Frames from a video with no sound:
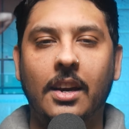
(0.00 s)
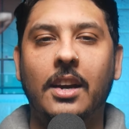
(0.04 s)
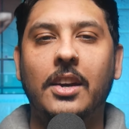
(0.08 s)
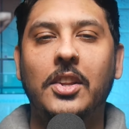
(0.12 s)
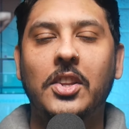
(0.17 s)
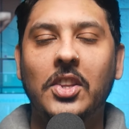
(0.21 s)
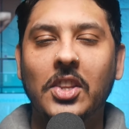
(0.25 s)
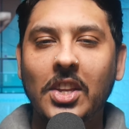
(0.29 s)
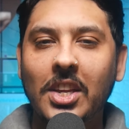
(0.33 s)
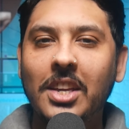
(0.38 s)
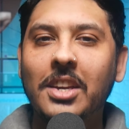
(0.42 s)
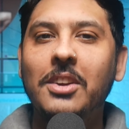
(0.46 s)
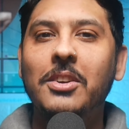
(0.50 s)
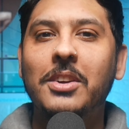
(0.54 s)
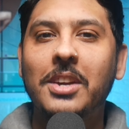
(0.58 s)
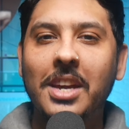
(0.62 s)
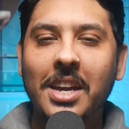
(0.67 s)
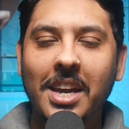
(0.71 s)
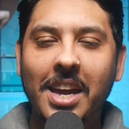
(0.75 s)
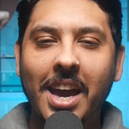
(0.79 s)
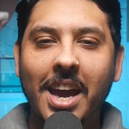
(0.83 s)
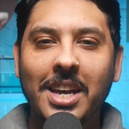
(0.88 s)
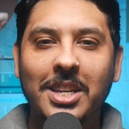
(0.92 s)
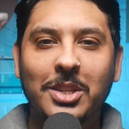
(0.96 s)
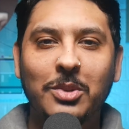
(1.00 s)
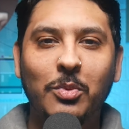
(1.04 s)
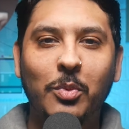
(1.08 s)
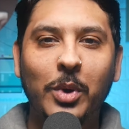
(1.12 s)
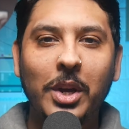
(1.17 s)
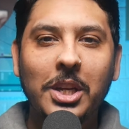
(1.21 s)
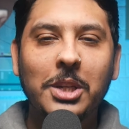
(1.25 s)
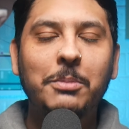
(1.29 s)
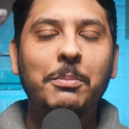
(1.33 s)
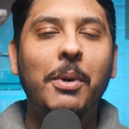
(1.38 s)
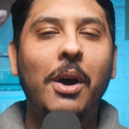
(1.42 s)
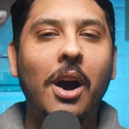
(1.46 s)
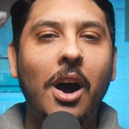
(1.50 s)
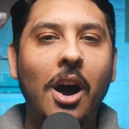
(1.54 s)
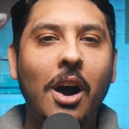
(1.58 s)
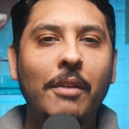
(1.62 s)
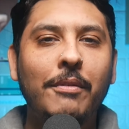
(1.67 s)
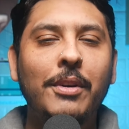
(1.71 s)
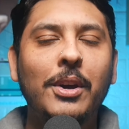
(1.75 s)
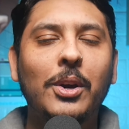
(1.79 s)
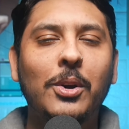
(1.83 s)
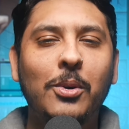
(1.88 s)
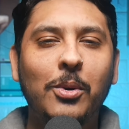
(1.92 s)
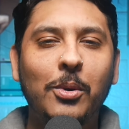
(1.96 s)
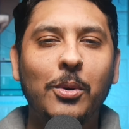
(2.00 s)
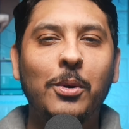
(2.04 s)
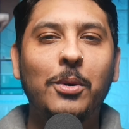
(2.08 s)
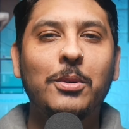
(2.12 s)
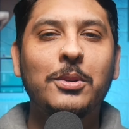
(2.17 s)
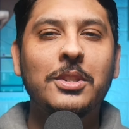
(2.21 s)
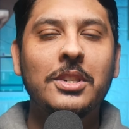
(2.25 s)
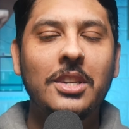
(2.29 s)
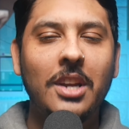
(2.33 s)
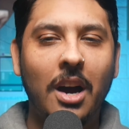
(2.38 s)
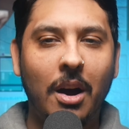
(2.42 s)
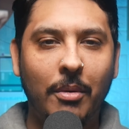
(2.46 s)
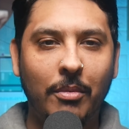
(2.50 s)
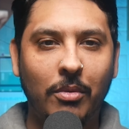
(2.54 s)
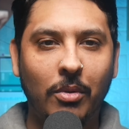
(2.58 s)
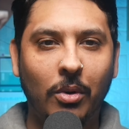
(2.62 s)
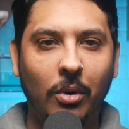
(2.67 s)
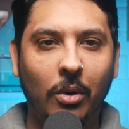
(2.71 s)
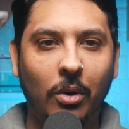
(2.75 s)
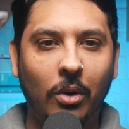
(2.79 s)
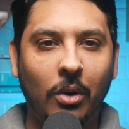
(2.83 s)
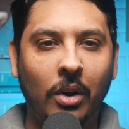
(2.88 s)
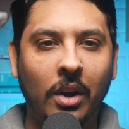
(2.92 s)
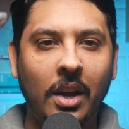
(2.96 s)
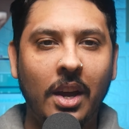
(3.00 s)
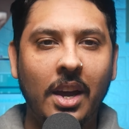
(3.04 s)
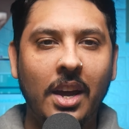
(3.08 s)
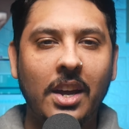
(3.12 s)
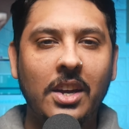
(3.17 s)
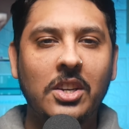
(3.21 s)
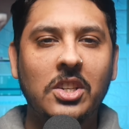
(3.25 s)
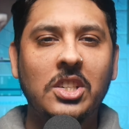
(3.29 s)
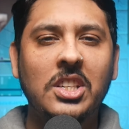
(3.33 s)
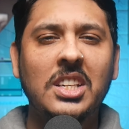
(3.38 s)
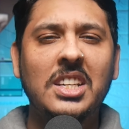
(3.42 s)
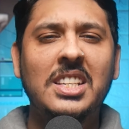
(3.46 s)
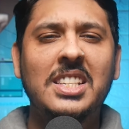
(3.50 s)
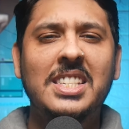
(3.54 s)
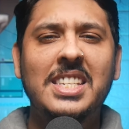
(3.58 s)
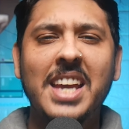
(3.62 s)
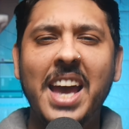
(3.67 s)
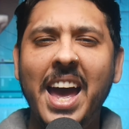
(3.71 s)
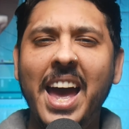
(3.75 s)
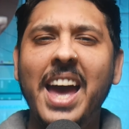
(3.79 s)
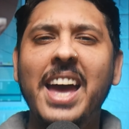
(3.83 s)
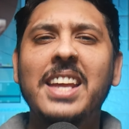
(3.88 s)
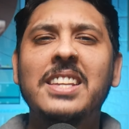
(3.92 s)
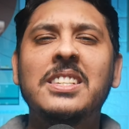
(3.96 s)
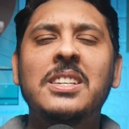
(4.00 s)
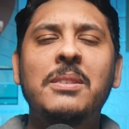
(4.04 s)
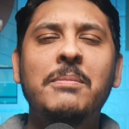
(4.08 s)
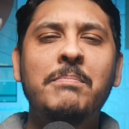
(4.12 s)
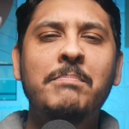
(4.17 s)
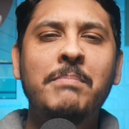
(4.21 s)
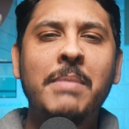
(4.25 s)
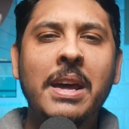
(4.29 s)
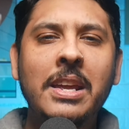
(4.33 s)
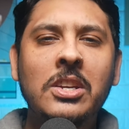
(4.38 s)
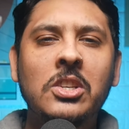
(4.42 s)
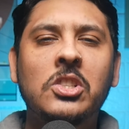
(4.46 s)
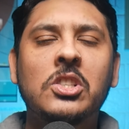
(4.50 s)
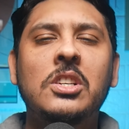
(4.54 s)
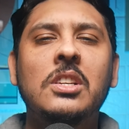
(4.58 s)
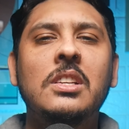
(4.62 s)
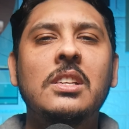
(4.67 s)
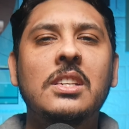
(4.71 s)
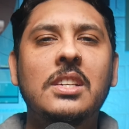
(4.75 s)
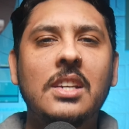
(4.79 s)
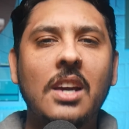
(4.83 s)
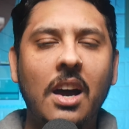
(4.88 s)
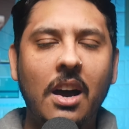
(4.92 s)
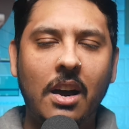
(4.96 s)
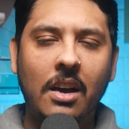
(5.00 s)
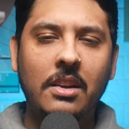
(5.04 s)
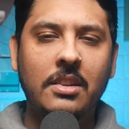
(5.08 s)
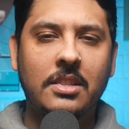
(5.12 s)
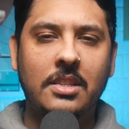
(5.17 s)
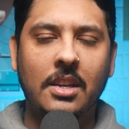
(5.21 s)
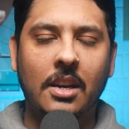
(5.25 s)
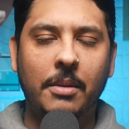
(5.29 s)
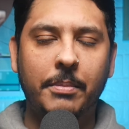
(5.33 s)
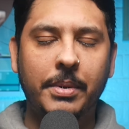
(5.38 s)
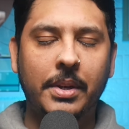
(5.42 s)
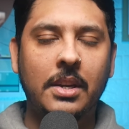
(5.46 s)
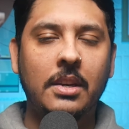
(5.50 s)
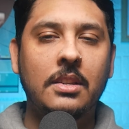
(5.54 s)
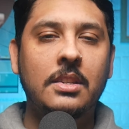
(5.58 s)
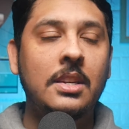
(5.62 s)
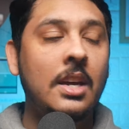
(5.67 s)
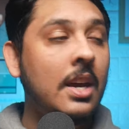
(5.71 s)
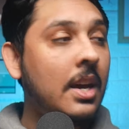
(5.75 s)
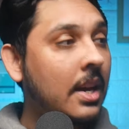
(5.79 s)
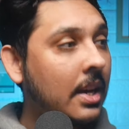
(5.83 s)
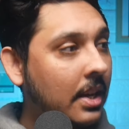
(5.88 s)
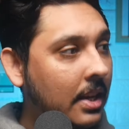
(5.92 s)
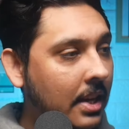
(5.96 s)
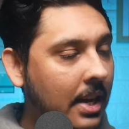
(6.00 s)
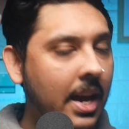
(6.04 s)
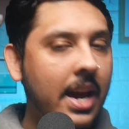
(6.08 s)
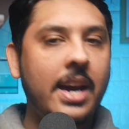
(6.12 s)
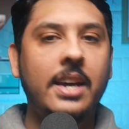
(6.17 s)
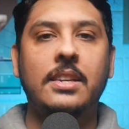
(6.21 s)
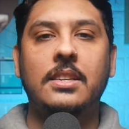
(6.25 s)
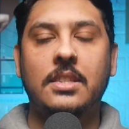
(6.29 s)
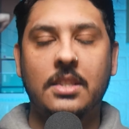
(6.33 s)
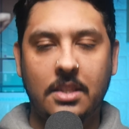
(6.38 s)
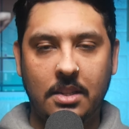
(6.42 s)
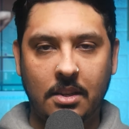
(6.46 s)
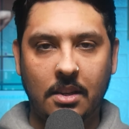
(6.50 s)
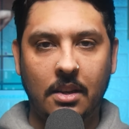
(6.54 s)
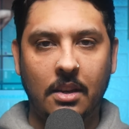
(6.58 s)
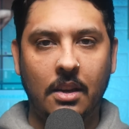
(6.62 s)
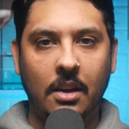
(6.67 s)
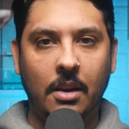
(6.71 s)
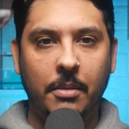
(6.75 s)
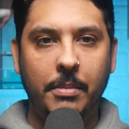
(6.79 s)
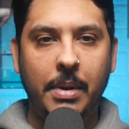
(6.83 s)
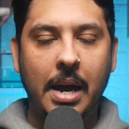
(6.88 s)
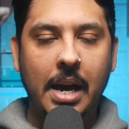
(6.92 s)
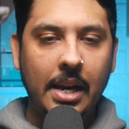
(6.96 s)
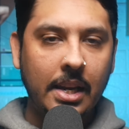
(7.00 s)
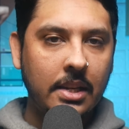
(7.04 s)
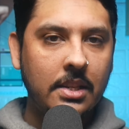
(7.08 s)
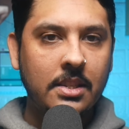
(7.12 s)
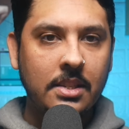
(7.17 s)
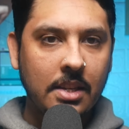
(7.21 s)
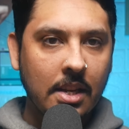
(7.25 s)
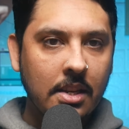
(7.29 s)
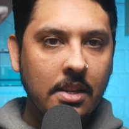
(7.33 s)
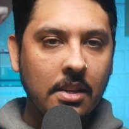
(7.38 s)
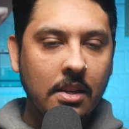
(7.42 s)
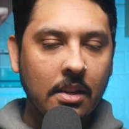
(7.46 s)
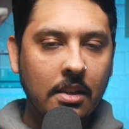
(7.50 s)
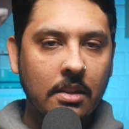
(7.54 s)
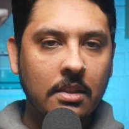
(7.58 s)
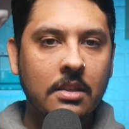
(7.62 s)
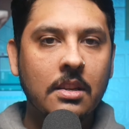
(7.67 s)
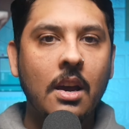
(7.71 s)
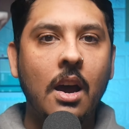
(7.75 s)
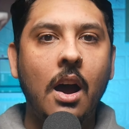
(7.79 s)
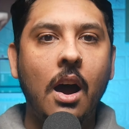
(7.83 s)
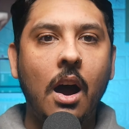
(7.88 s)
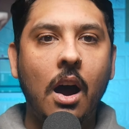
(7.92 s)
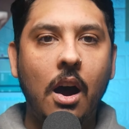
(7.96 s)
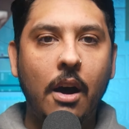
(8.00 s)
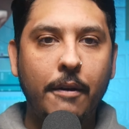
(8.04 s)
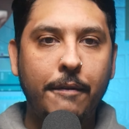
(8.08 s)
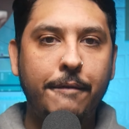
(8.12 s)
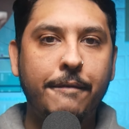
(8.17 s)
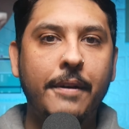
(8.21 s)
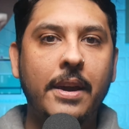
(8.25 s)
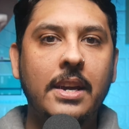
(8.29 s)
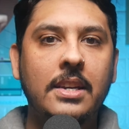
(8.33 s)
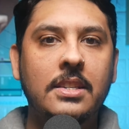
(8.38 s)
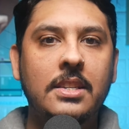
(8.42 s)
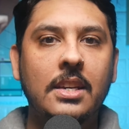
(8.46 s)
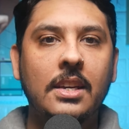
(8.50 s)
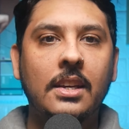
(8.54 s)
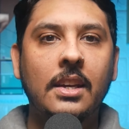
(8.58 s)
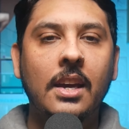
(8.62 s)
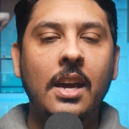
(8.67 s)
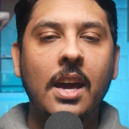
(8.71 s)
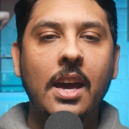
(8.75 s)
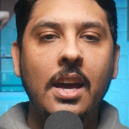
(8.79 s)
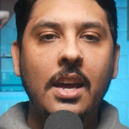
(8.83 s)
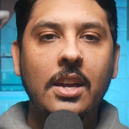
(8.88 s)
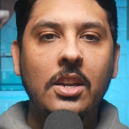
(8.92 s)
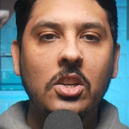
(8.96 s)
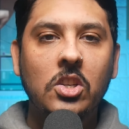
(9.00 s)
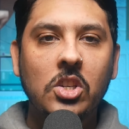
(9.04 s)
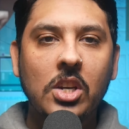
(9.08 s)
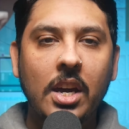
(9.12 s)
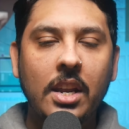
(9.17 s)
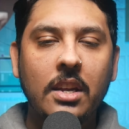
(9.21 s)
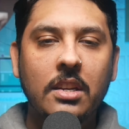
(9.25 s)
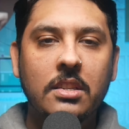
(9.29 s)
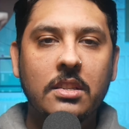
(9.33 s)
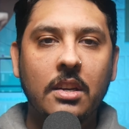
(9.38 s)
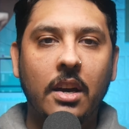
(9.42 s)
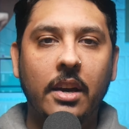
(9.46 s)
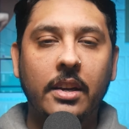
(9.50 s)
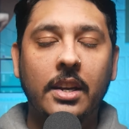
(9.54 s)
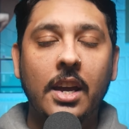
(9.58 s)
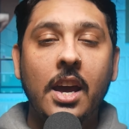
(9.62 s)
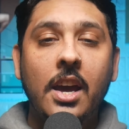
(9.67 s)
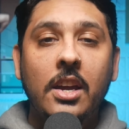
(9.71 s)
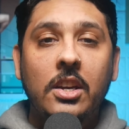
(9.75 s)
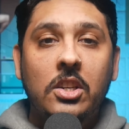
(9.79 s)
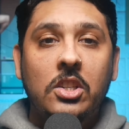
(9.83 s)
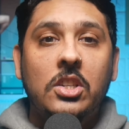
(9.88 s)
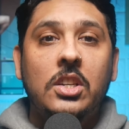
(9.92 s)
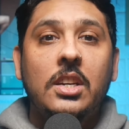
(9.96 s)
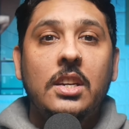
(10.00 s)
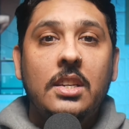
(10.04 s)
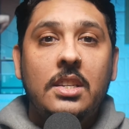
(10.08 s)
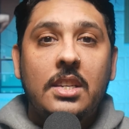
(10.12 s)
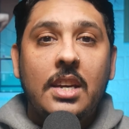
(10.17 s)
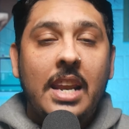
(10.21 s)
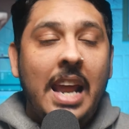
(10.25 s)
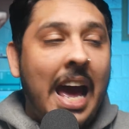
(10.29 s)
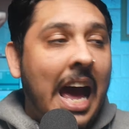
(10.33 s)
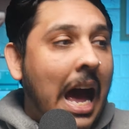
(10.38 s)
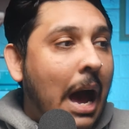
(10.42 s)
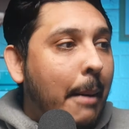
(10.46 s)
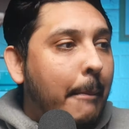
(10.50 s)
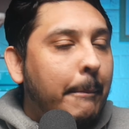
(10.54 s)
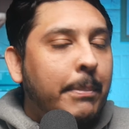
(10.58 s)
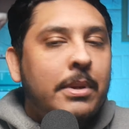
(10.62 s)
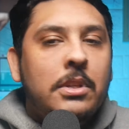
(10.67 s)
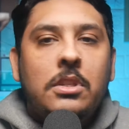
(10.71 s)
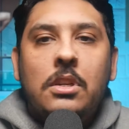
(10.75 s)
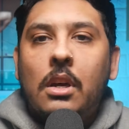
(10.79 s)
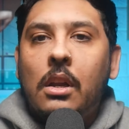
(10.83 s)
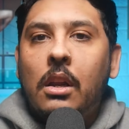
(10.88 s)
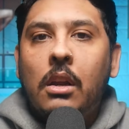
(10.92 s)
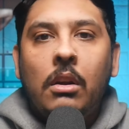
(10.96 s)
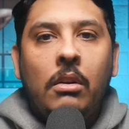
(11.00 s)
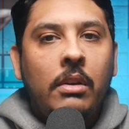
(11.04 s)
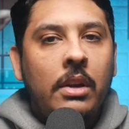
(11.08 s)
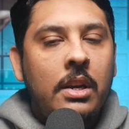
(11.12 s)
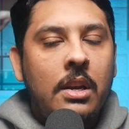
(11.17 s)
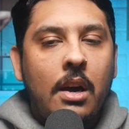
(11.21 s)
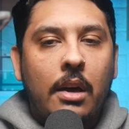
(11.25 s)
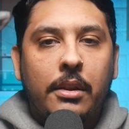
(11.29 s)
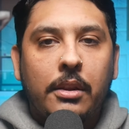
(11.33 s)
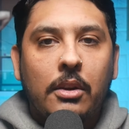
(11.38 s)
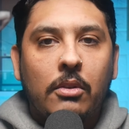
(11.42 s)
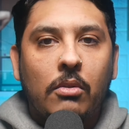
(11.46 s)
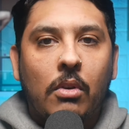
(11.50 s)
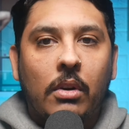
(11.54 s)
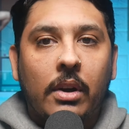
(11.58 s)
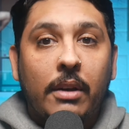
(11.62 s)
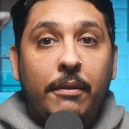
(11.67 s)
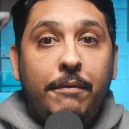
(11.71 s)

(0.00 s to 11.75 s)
I think you can guess which part of it caused an uproar. She dared mention Gaza because, yes, Palestinians are facing genocide. She said absolutely nothing wrong.